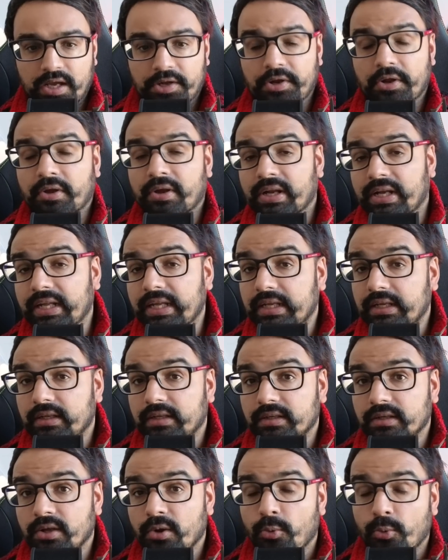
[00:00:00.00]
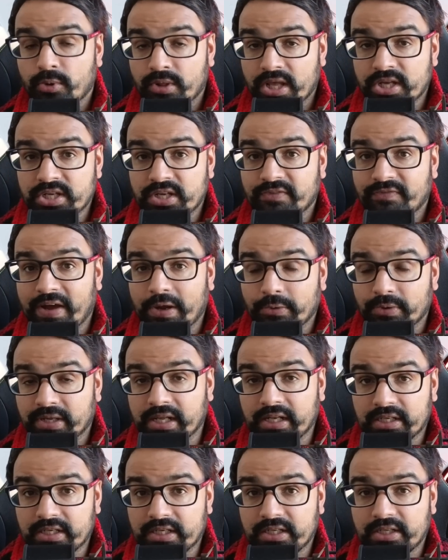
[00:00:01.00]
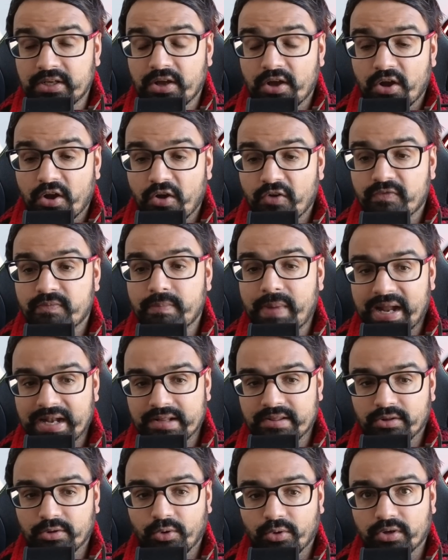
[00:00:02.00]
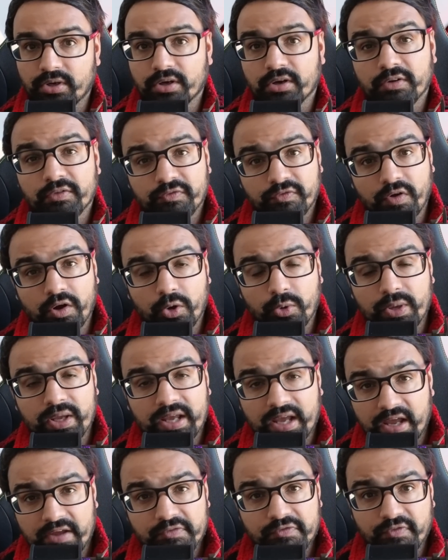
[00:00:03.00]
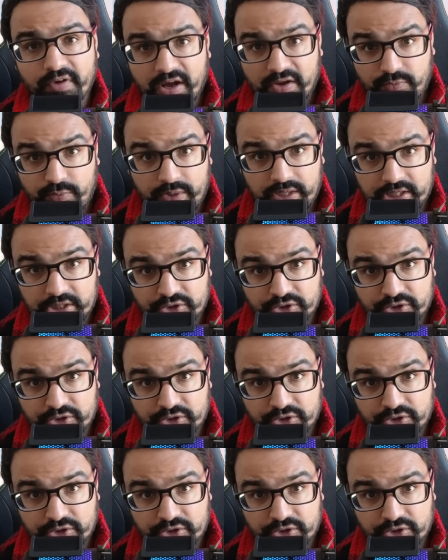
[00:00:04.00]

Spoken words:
Now, Colleen was actually found guilty of manslaughter following a 5-week